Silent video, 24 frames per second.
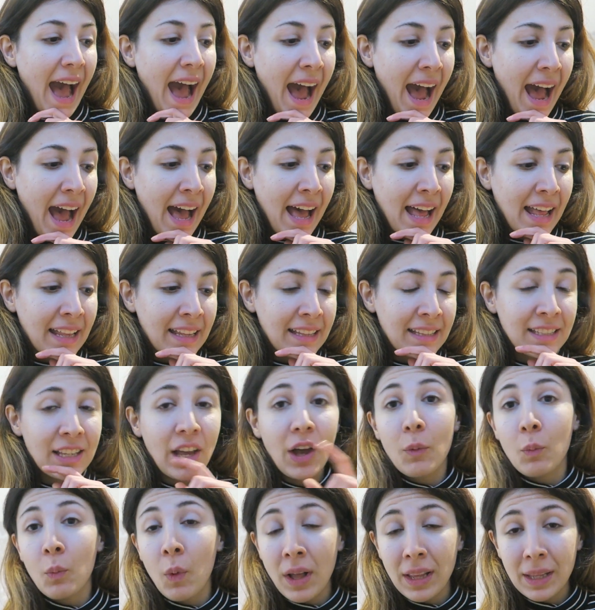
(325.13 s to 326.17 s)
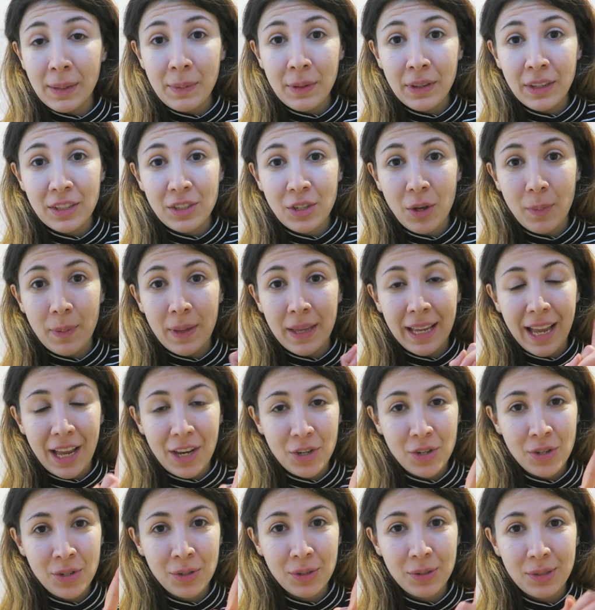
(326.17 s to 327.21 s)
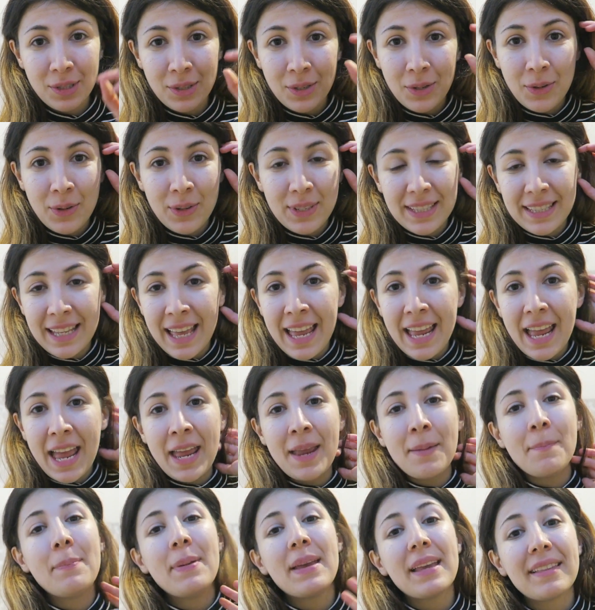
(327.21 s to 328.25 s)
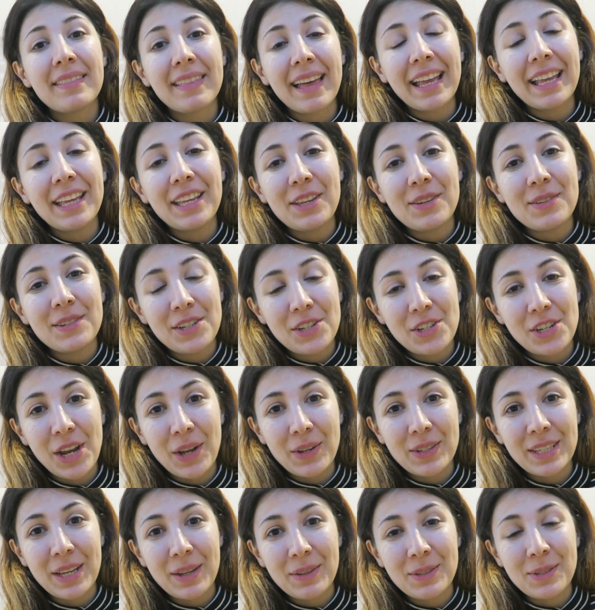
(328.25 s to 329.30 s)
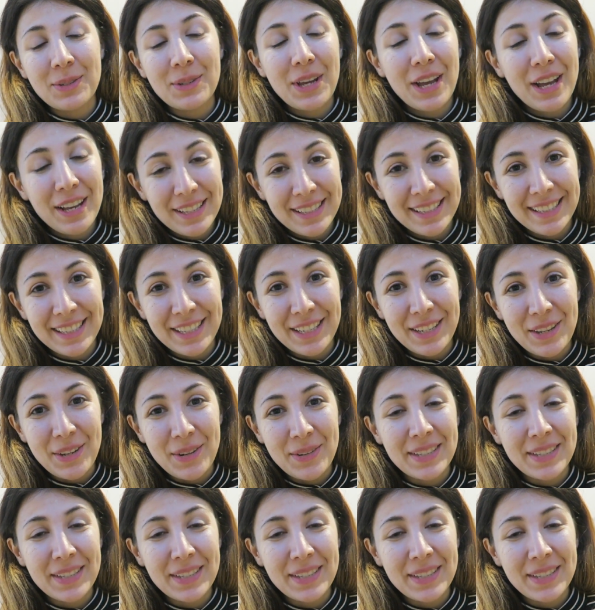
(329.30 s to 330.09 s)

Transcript: and while I'm on the topic, I should also say a big thank you and a shout out to Kirsty,